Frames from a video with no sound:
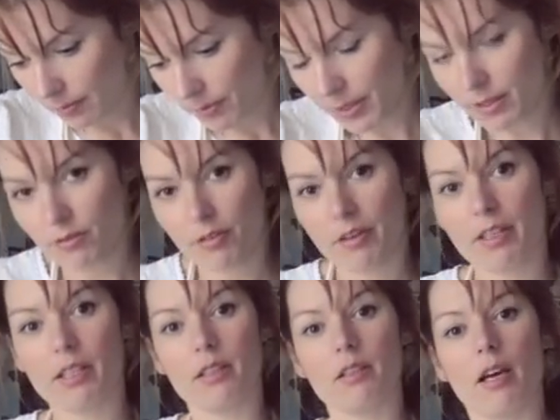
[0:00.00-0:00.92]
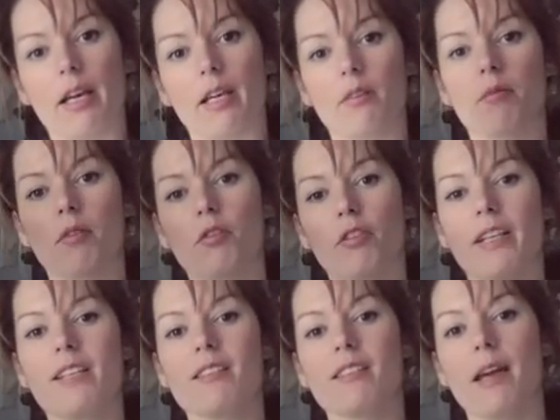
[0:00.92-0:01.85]
It's very like
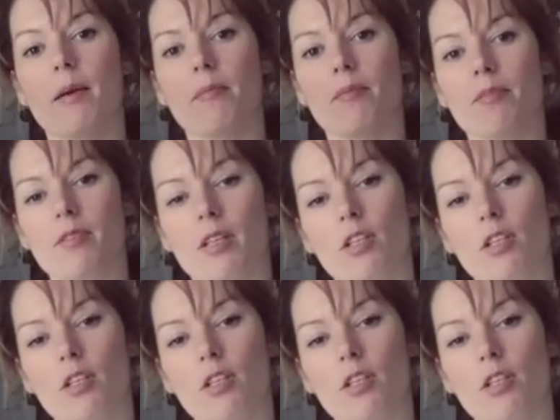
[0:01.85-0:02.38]
3 stems,